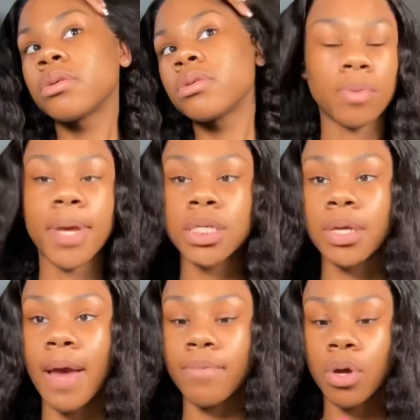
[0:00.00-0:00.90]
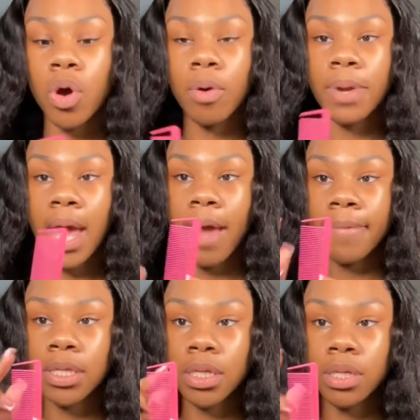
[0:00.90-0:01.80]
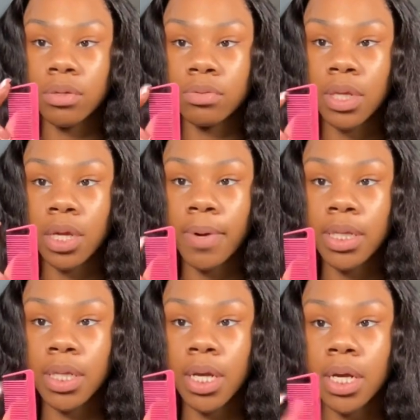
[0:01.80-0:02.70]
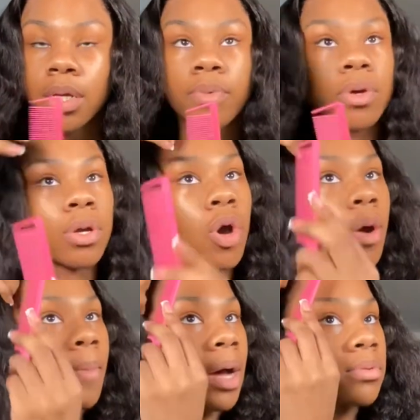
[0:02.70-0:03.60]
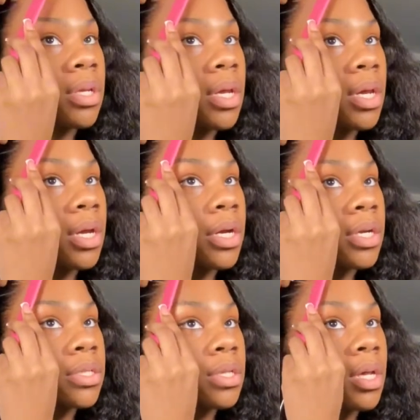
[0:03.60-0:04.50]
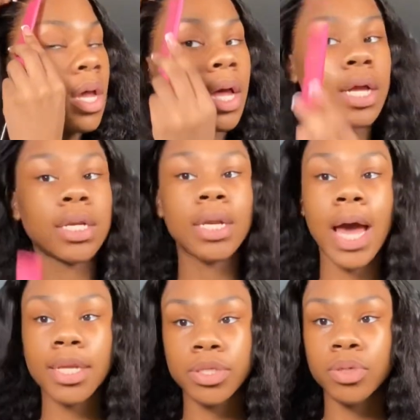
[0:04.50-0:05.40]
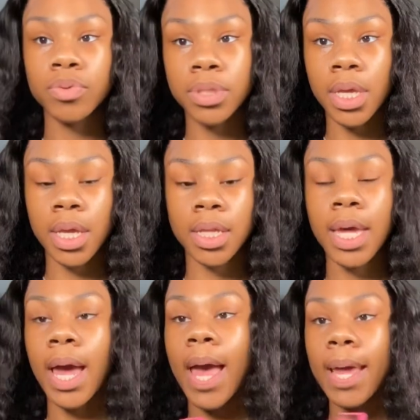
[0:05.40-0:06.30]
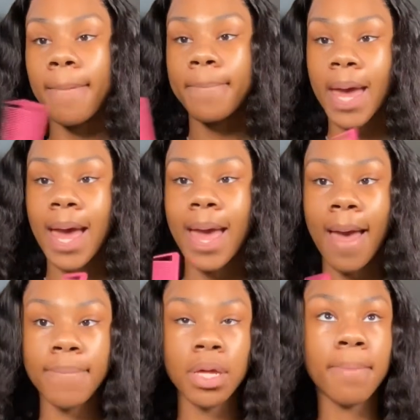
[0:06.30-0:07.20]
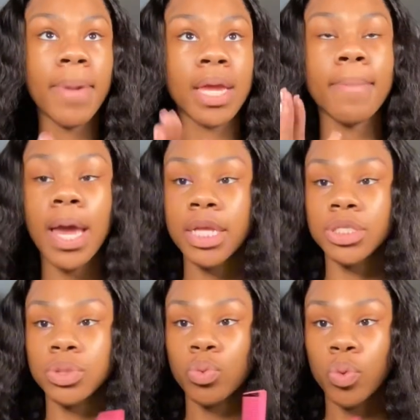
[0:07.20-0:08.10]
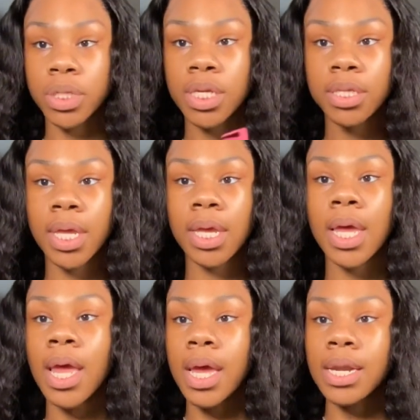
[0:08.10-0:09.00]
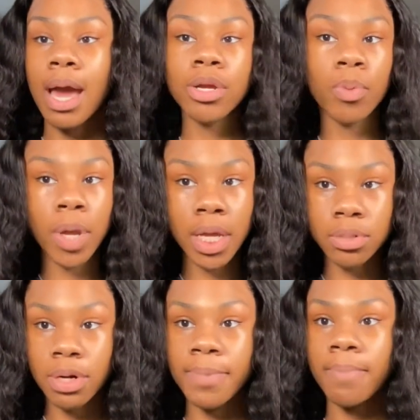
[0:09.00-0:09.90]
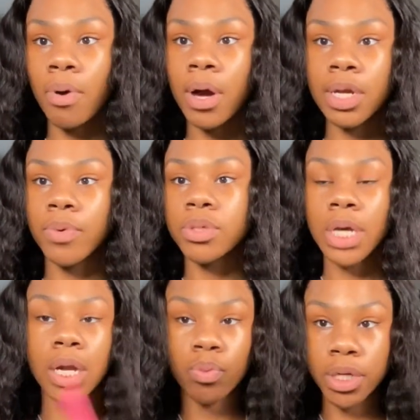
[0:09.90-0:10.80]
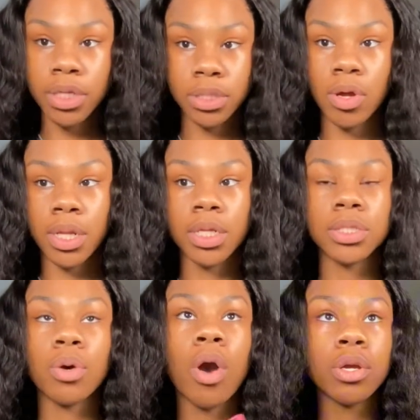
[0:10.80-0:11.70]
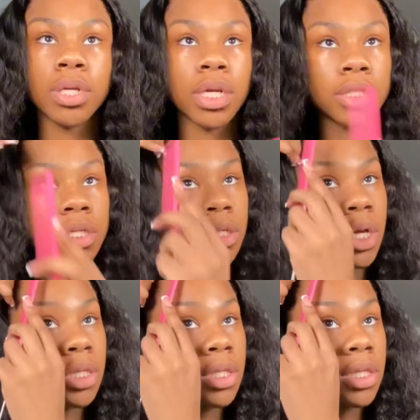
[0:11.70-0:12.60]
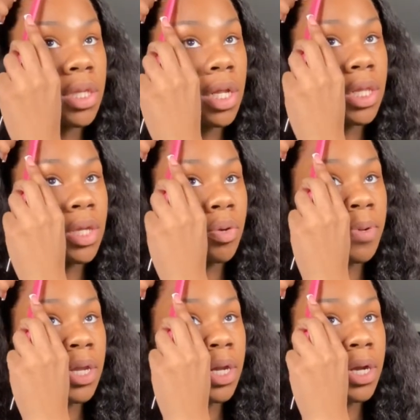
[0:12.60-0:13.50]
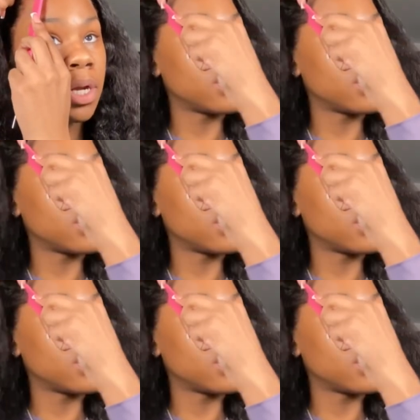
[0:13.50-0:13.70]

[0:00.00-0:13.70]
So make sure you have a comb that have like the little thing right there. And we're going to comb out the hairs. Not too thick. Like I had a bad habit of making my edges really thick. Now your wig is going to be balding when you try to reinstall it. So all you need is just a little bit of hair.